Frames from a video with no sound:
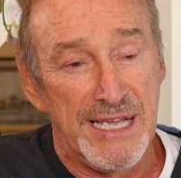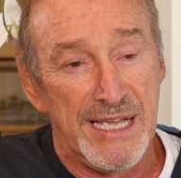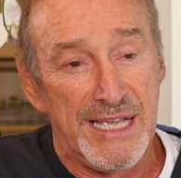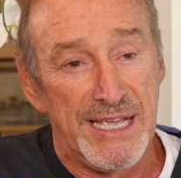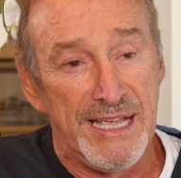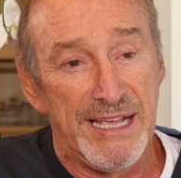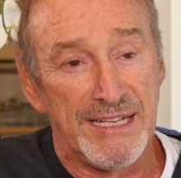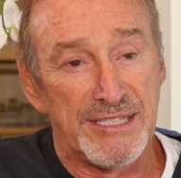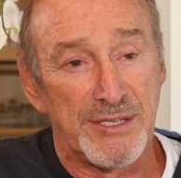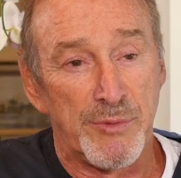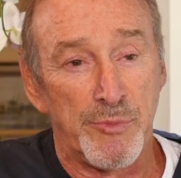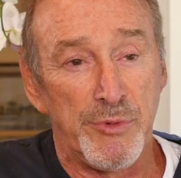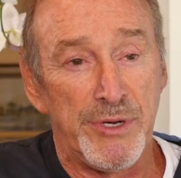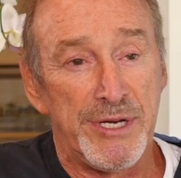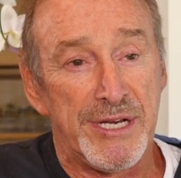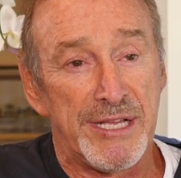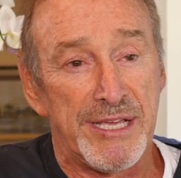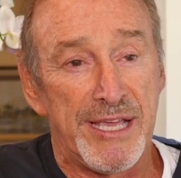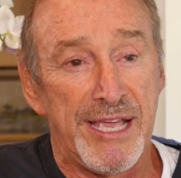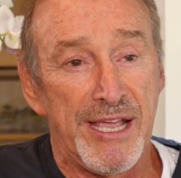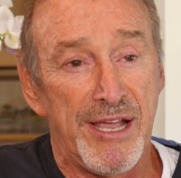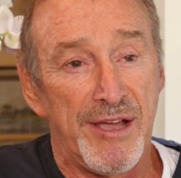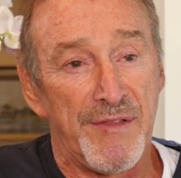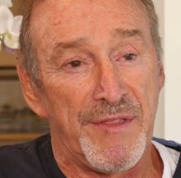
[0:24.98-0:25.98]
He had some
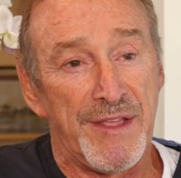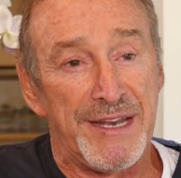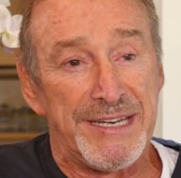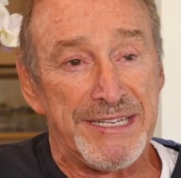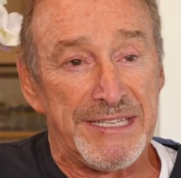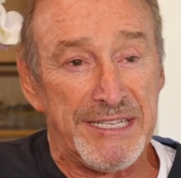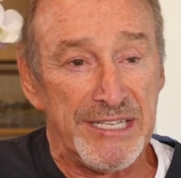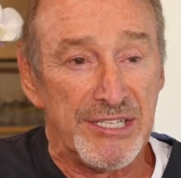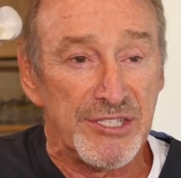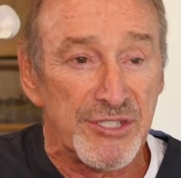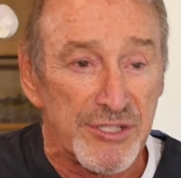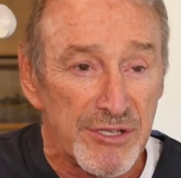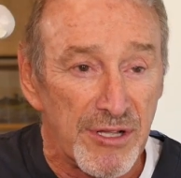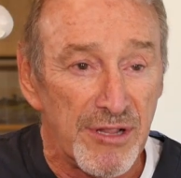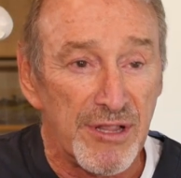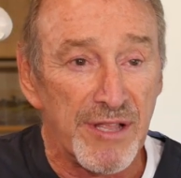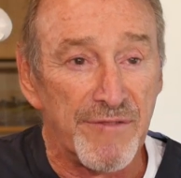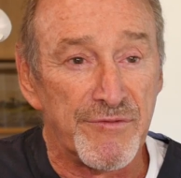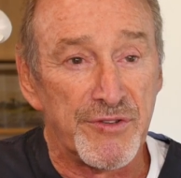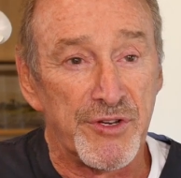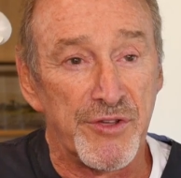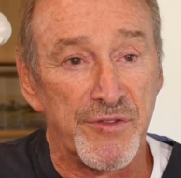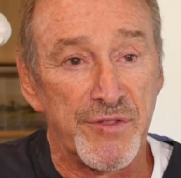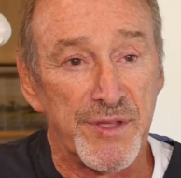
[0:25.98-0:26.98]
re-decay on the distal of
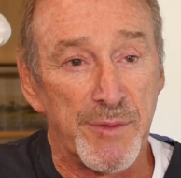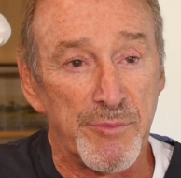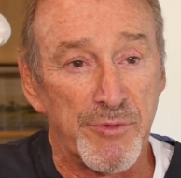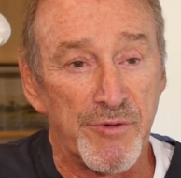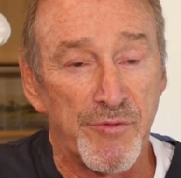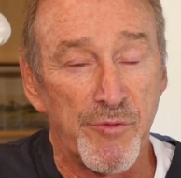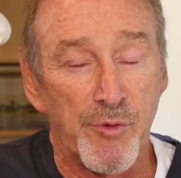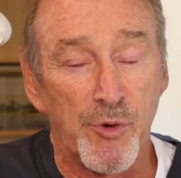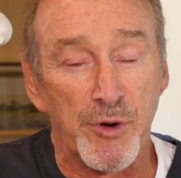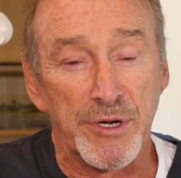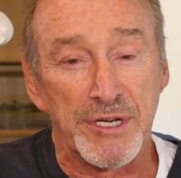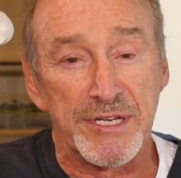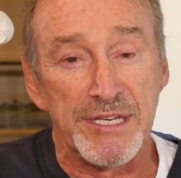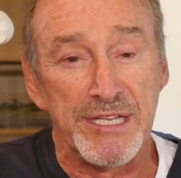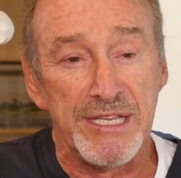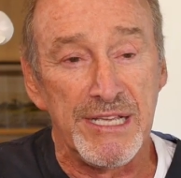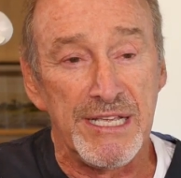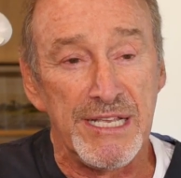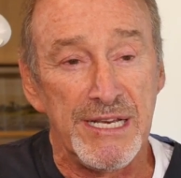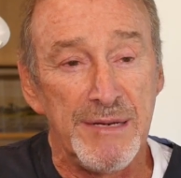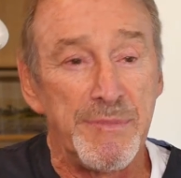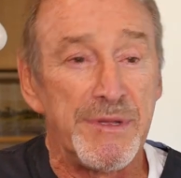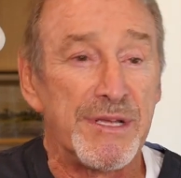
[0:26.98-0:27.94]
tooth number 14